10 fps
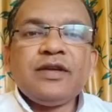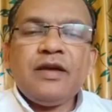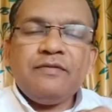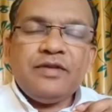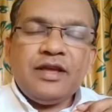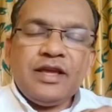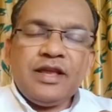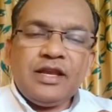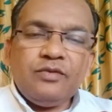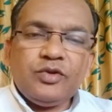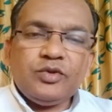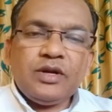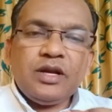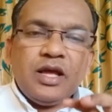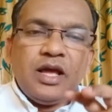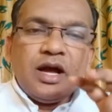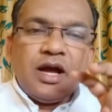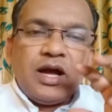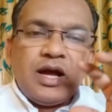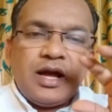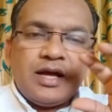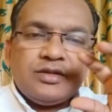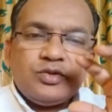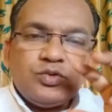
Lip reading: every individual has